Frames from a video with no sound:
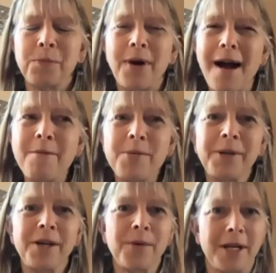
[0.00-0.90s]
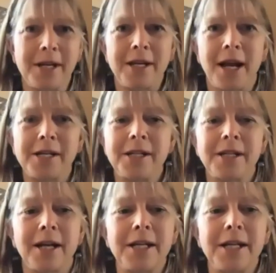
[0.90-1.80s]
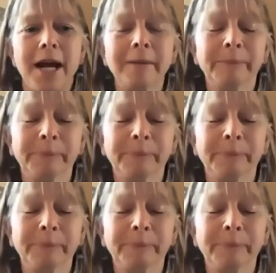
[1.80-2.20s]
probably written in 1999.